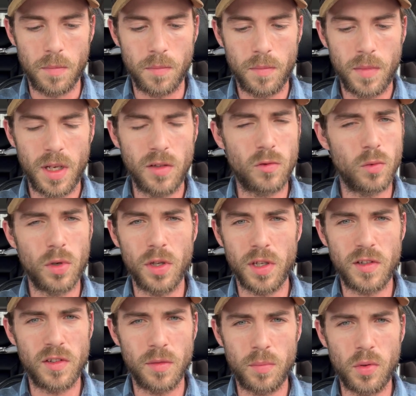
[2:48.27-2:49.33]
It's really
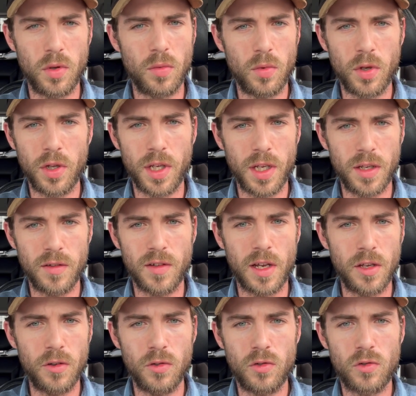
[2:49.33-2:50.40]
simple. It really is. I
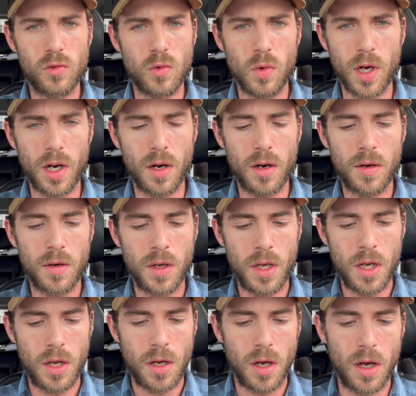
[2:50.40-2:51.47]
use Square,
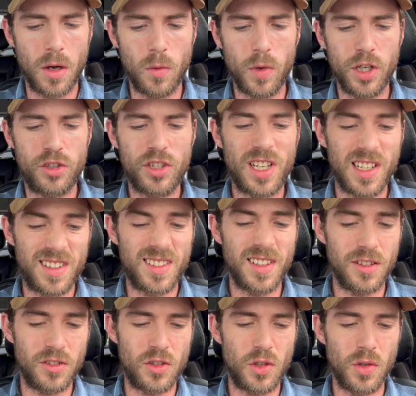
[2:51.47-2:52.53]
which gets
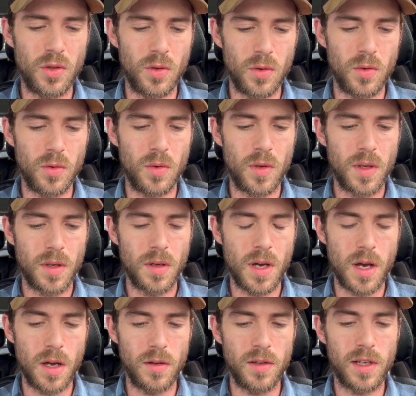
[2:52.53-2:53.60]
into
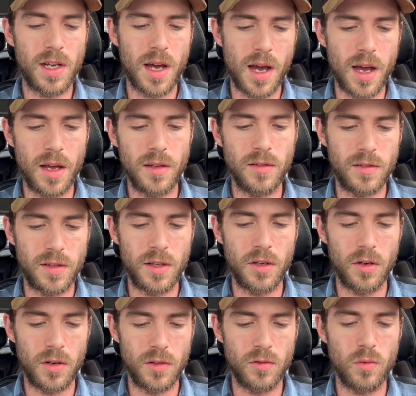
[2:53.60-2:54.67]
the cons
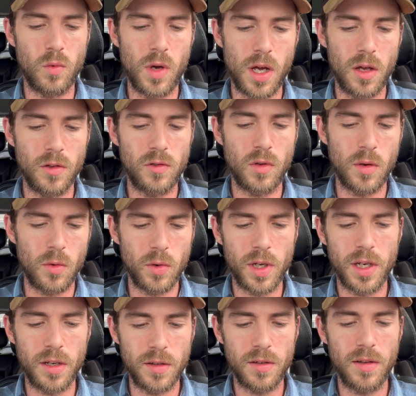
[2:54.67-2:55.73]
here as well, so I won't
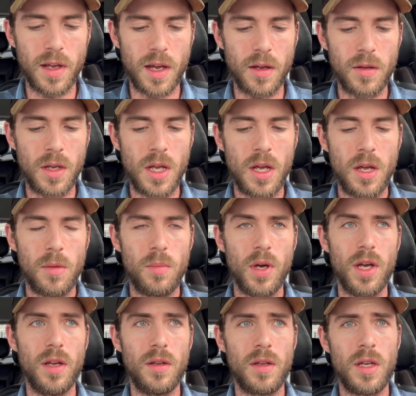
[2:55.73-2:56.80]
get into that.
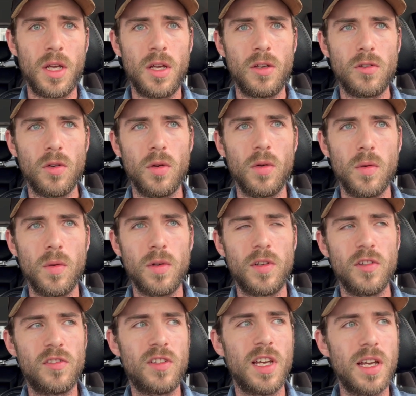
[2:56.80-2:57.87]
But so
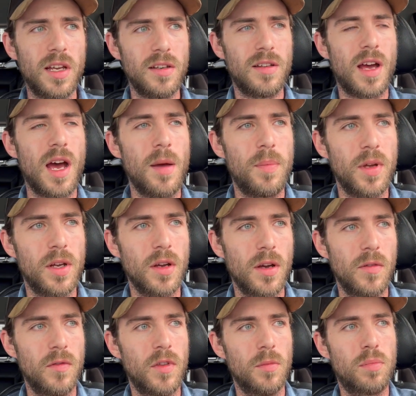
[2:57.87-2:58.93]
to stay on topic
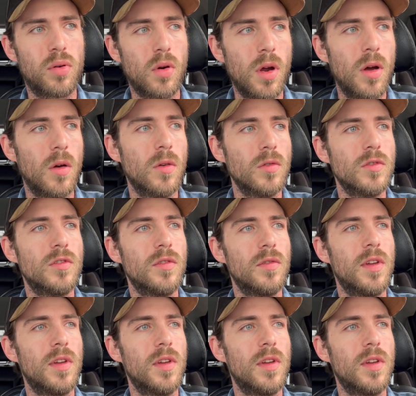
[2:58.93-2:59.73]
of the pros,